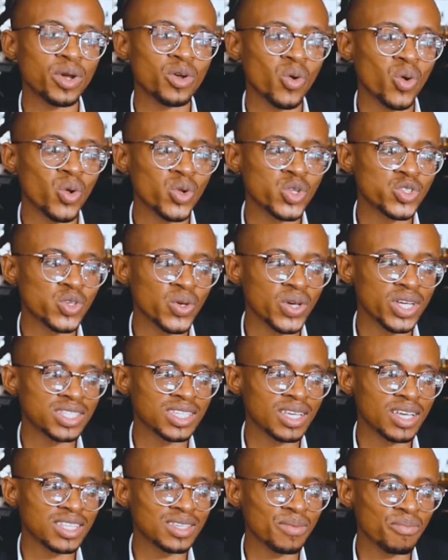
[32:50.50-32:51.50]
but also
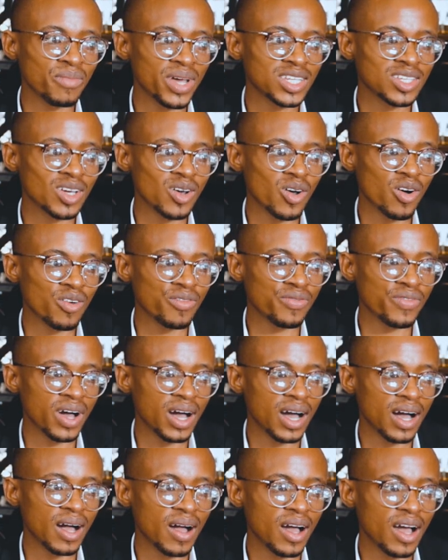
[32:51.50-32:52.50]
it's it's a matter of
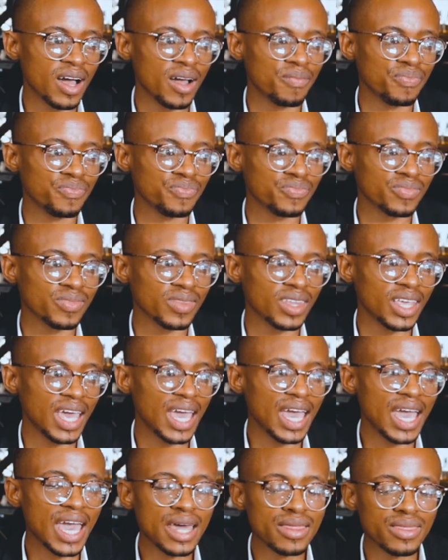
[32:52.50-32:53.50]

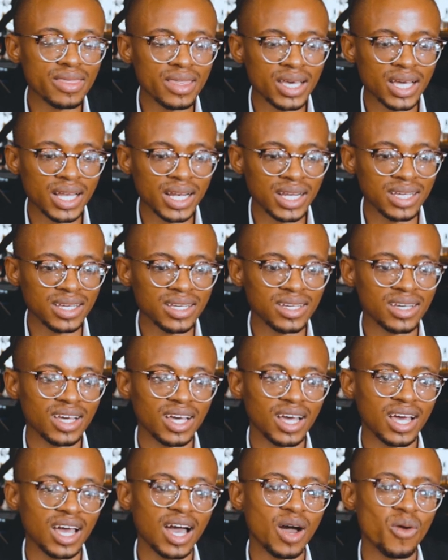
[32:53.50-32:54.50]
ethically
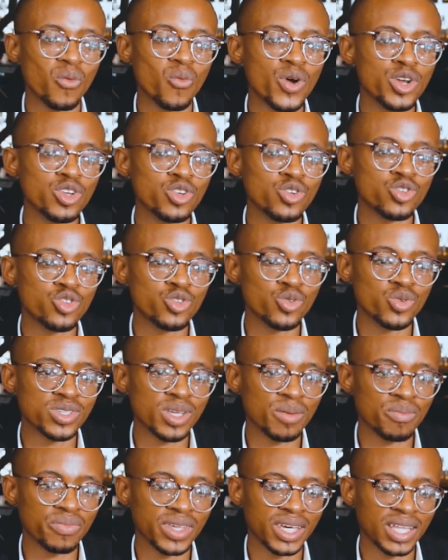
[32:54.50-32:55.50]
when you do
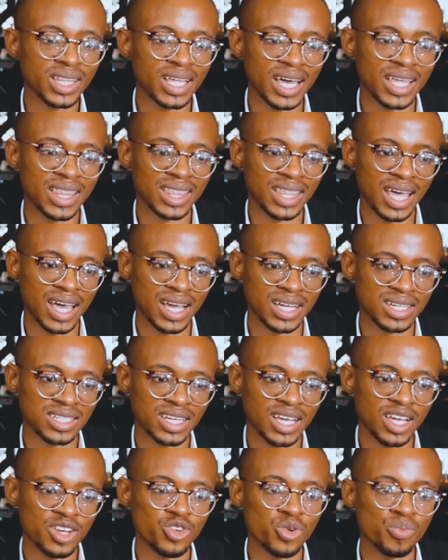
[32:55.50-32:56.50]
something like
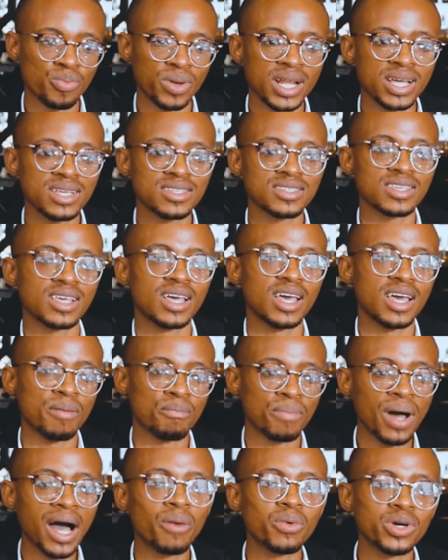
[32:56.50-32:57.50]
that and you place
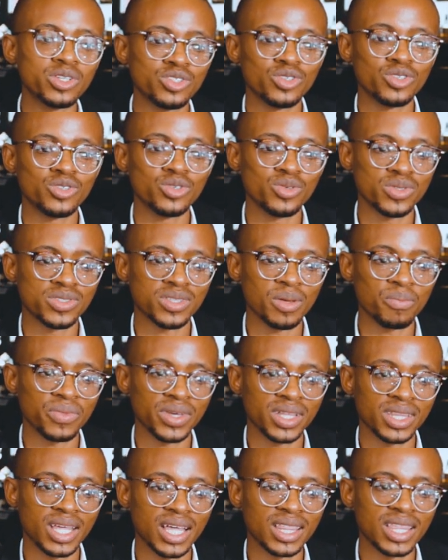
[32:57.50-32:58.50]
power to use
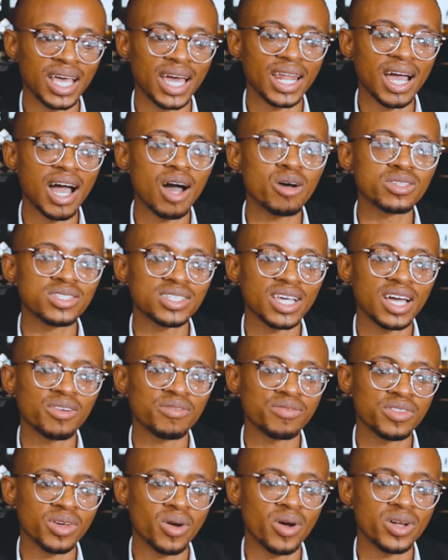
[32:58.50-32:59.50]
something like that outside
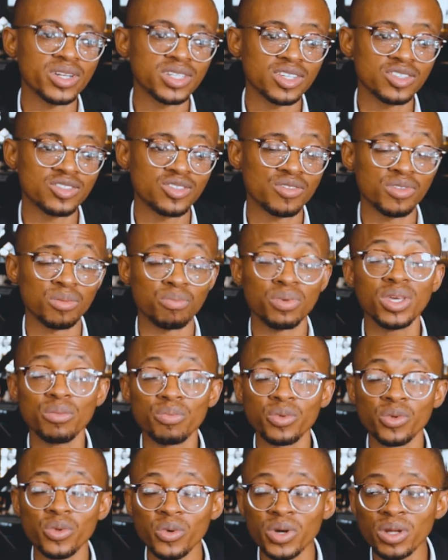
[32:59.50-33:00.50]
of the context of the
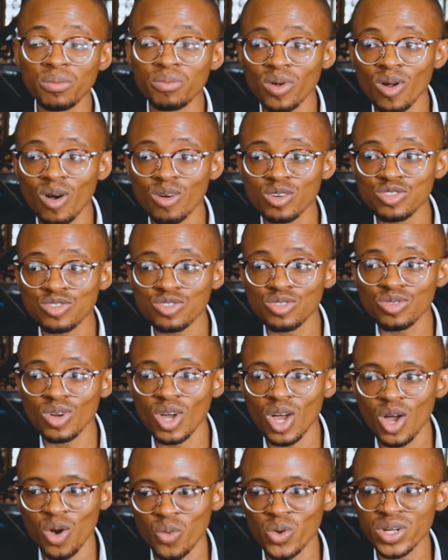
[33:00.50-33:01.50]
people who it belongs to.
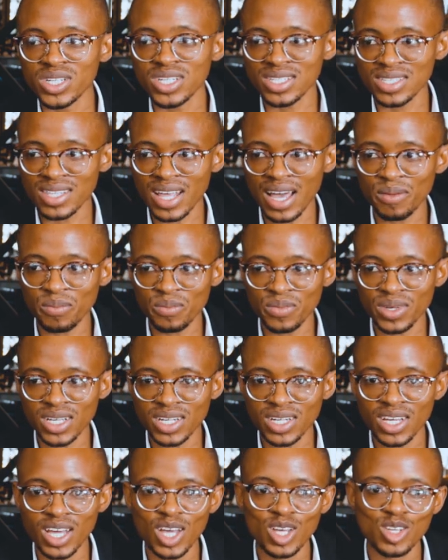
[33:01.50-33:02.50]
Mm. What does that mean?
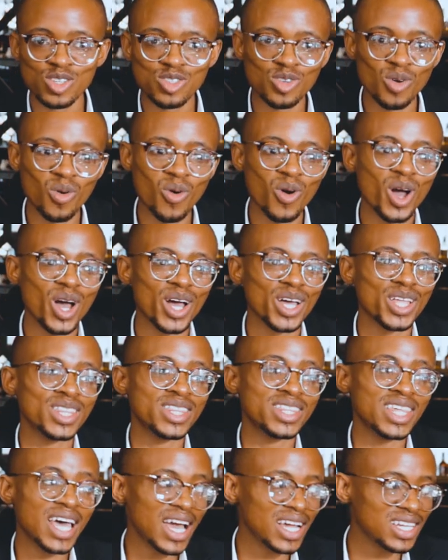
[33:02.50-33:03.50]
Mm. So
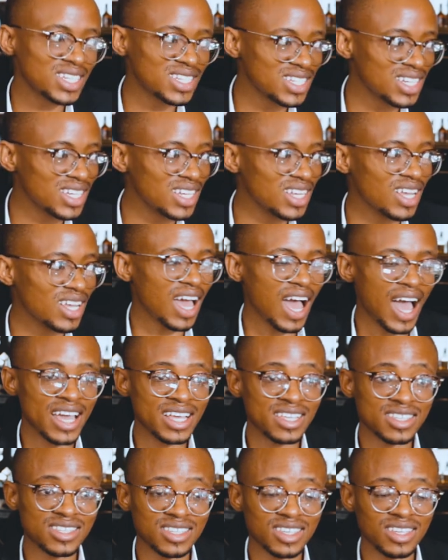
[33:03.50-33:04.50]
mm. that
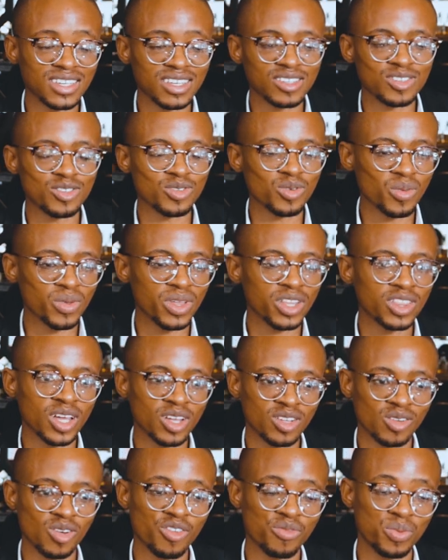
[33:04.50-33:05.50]
I see, you know,
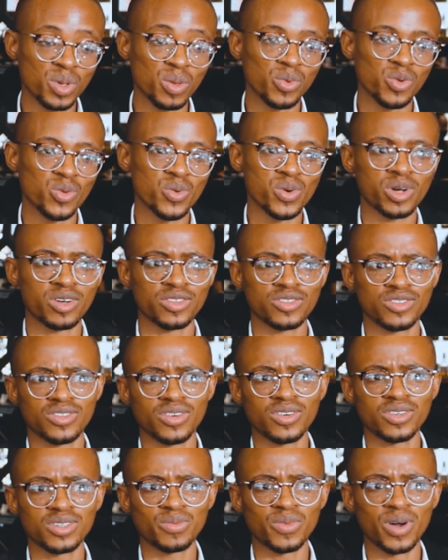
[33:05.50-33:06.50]
there are a lot of people who are
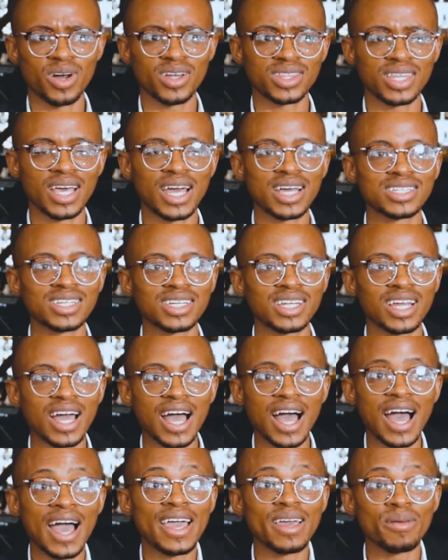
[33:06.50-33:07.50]
concerned about that, and
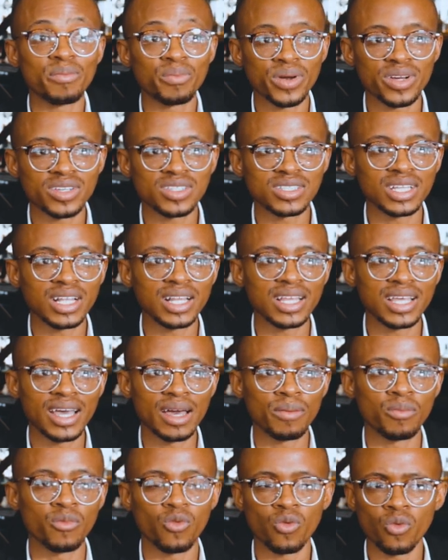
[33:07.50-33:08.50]
I personally
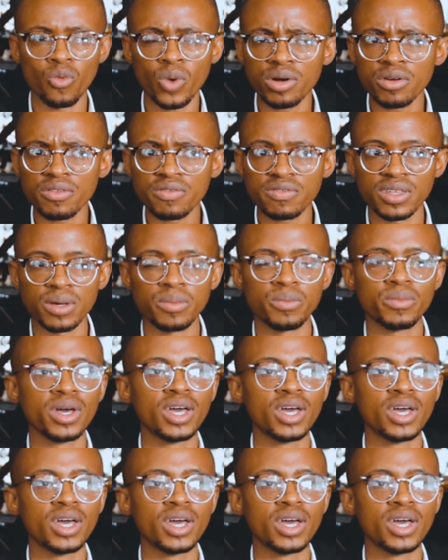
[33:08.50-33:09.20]
am one of them,